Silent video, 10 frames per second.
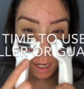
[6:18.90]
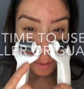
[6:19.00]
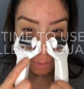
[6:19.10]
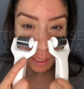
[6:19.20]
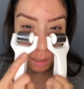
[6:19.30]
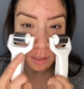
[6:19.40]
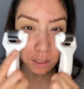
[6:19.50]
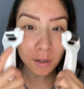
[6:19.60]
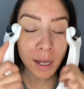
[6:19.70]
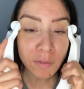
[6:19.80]
I mean, you
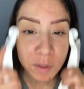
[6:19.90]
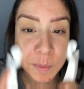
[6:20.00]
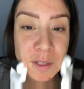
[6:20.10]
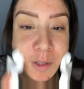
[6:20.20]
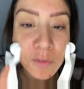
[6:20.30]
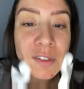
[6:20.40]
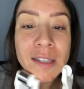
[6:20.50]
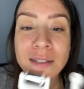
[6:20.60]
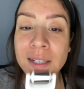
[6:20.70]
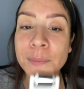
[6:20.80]
don't have to be so
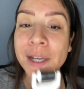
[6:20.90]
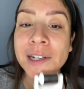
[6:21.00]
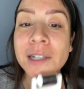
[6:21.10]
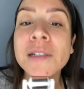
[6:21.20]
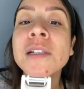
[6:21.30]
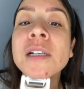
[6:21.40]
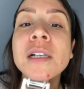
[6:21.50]
fancy about it.